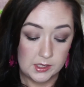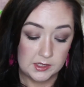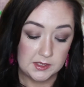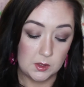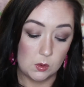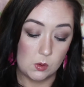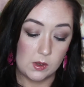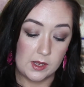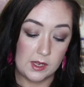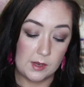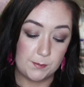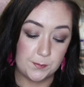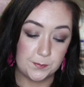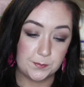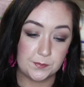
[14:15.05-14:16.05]
So
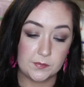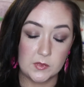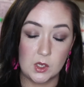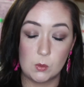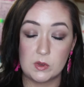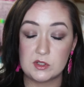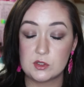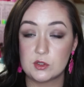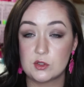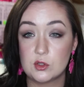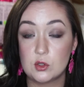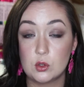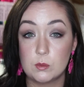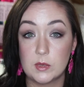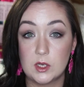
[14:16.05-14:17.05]
I went
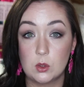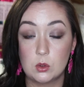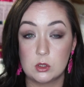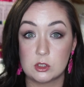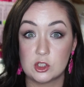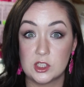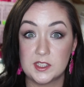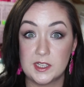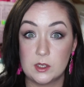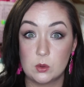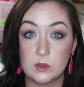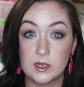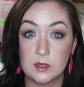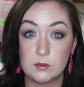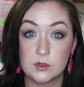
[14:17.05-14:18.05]
to my local
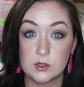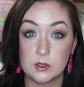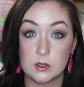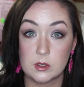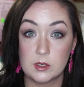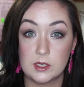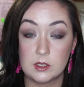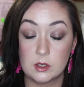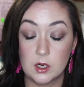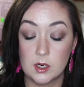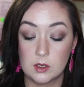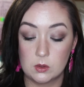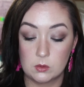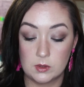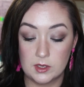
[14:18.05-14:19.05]
Shiseido counter in
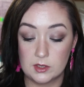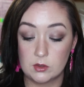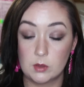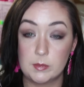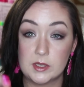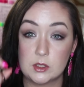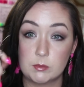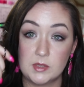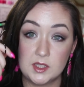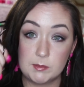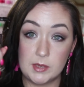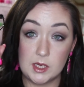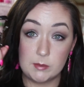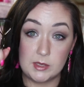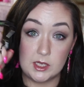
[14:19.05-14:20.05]
Carlow, and I picked up this
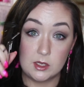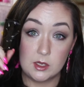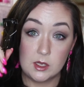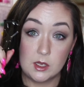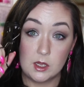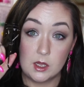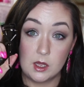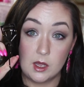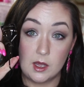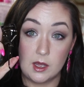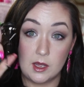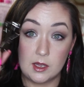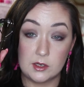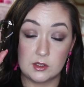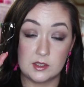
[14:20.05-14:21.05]
baby,
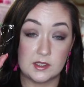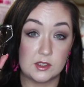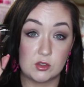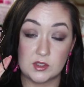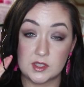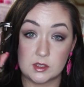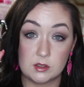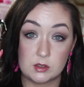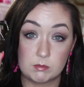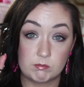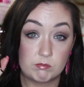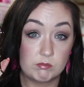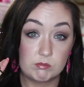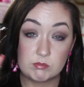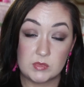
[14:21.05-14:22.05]
and it's
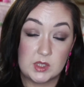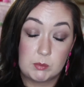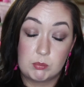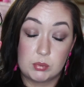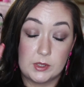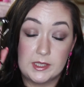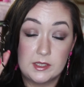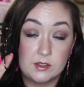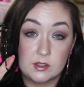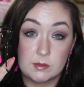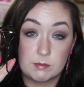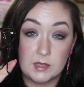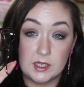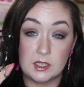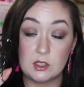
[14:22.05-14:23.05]

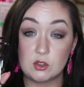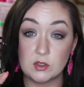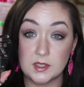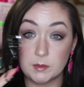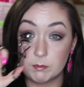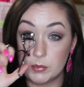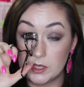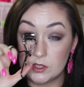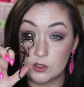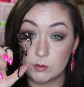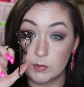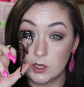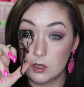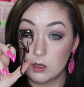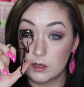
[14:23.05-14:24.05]
brilliant. It doesn't pinch
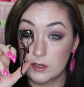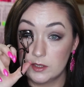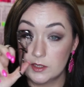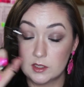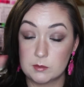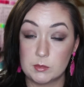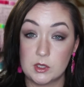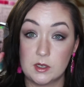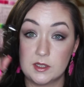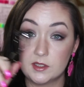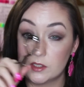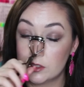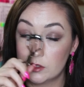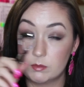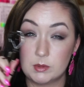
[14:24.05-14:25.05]
my eyes, because my eyes
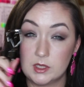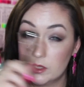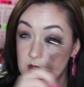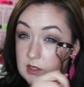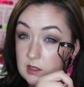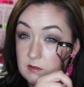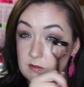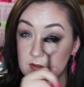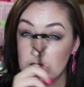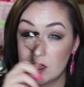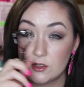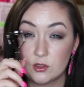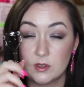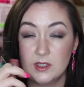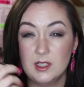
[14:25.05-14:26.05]
tend to be a little
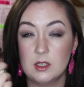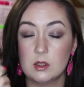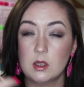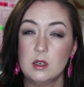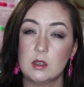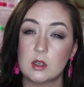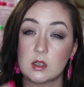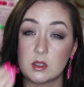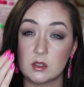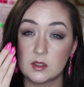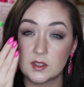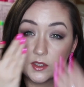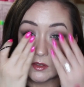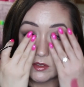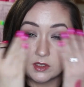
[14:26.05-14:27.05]
flatter. I think a lot of
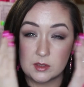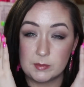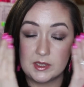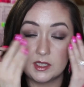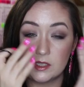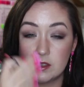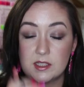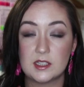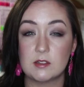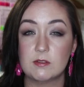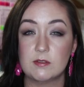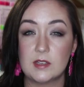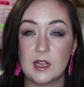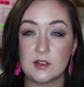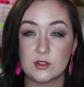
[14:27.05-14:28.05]
girls tend to be a little
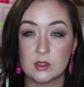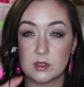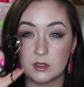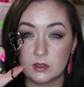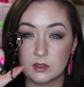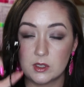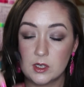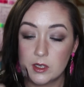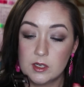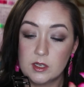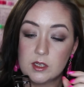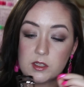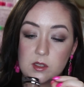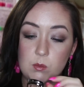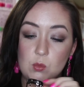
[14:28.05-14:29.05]
flatter, and
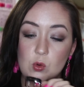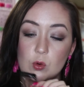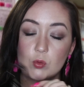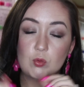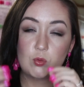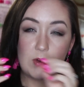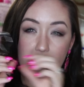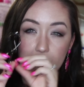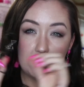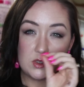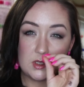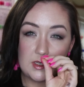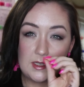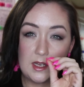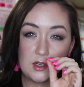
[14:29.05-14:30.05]
the more
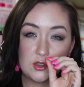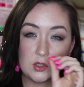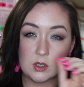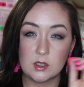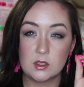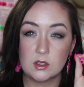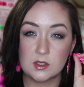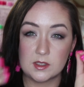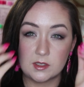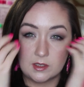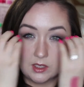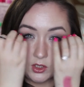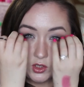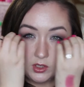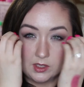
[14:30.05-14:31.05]
rounded eyelash curlers can
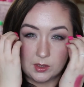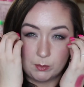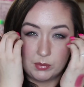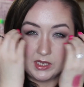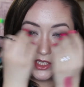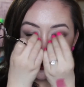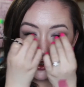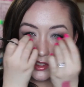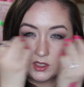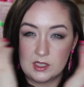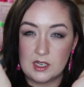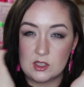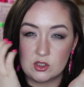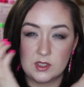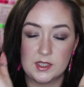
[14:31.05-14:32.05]
actually like pinch at the
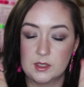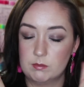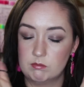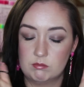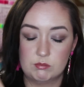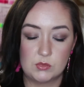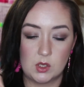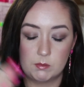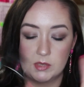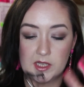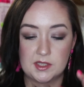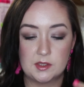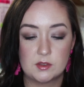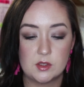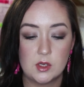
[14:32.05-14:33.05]
edges. Not
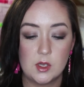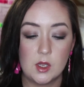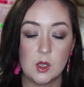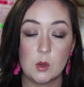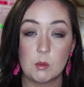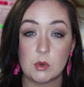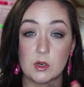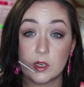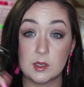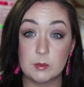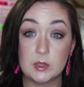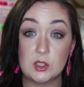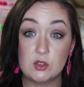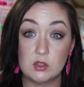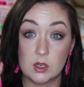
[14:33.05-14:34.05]
pleasant, but I am
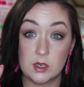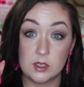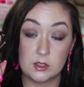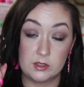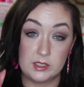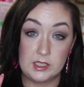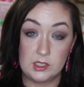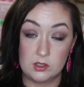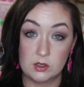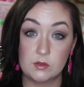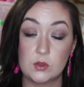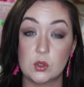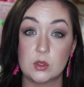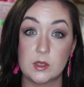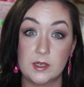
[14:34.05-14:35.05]
in dire need of
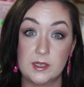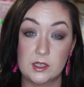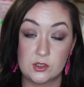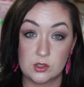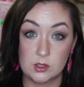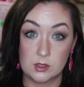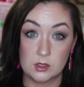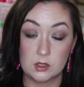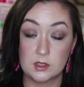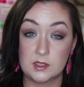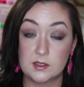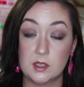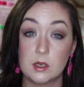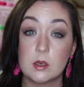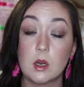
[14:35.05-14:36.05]
a good eyelash curler
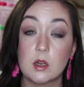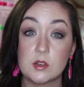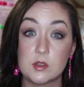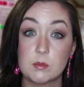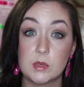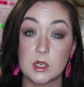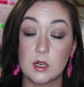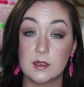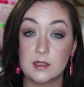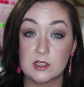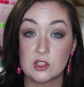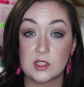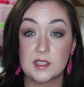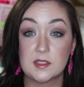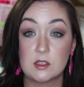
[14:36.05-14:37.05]
since I got my
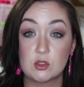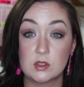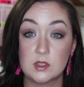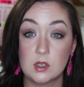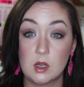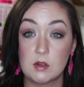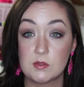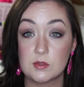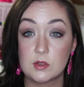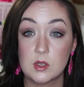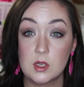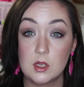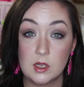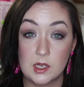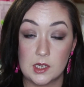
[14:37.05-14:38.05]
eyelash extensions off
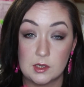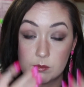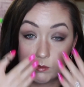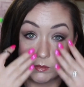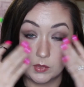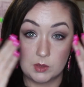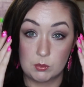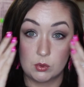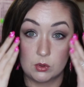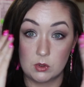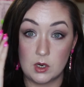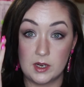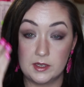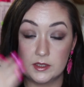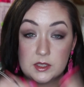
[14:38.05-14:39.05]
and my poor
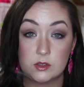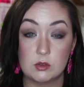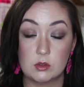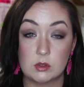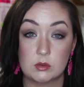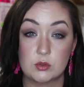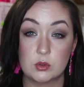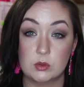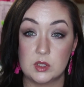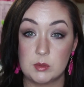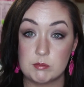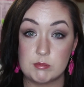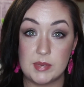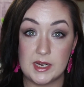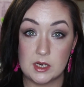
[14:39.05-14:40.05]
eyes look totally
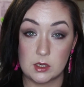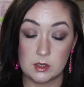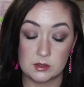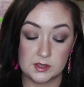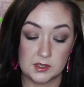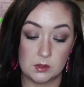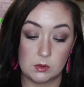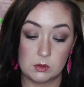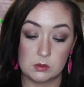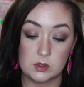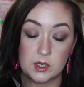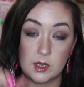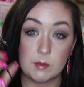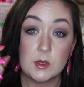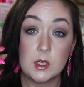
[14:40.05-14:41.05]
bare. So
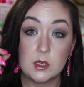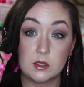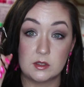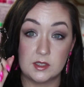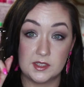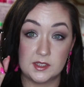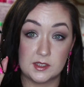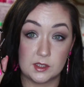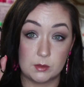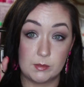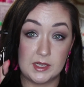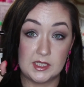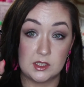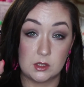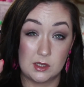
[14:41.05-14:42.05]
yeah, this is an
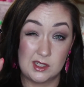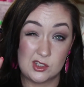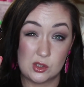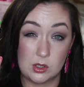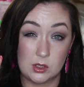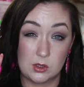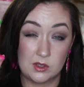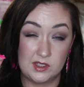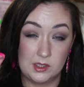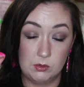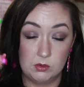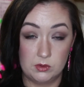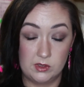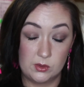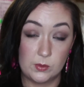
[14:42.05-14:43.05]
amazing eyelash curler. I think it
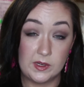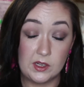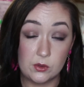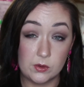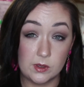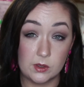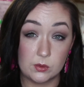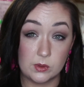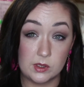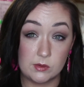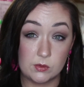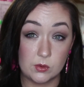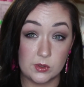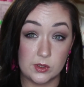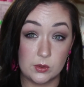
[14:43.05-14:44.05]
was only €23 or
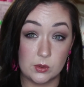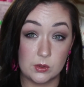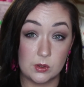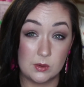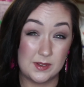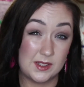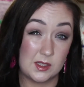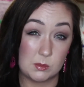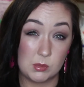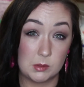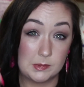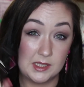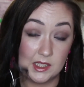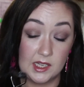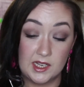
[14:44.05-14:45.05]
€24, and it'll
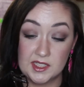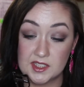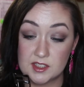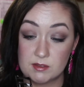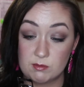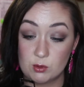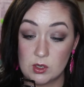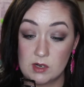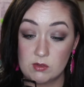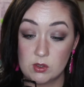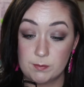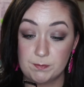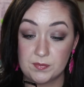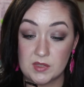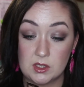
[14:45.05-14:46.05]
probably last
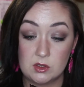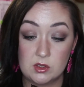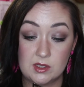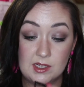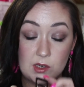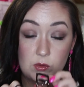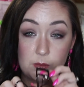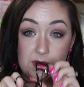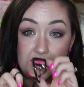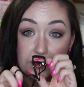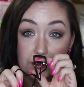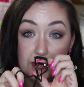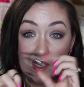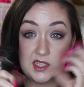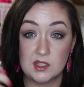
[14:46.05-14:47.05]
forever, and you can get
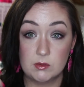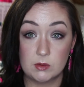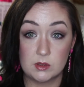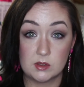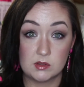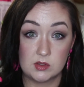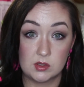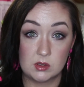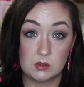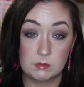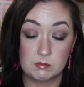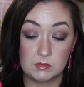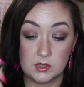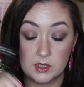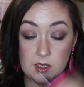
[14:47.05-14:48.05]
replacement pads for it.
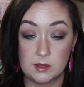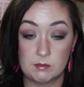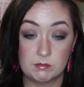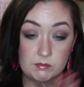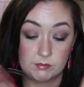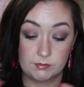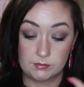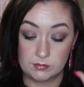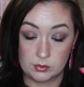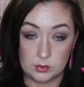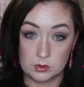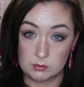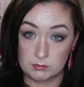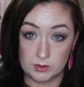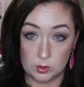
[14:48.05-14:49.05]
So yeah,
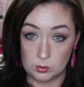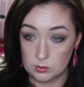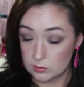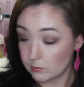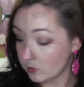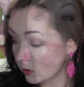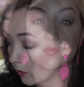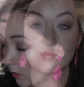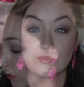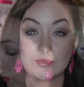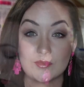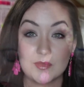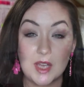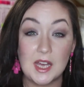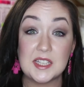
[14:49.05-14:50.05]
sold.
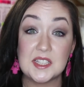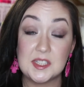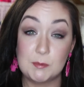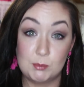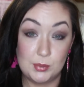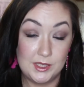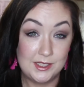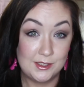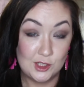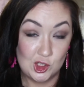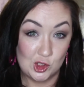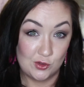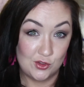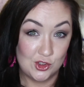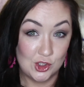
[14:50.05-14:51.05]

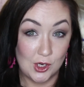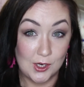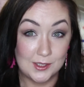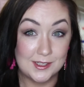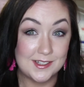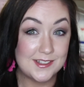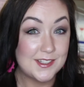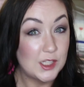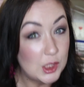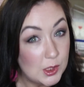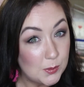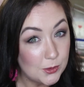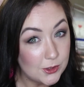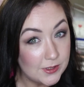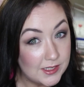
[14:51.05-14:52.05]
Speaking of Charlotte
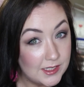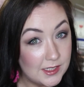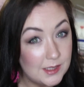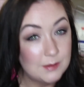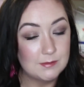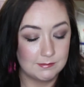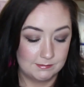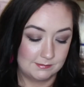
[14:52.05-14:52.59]
Tilbury,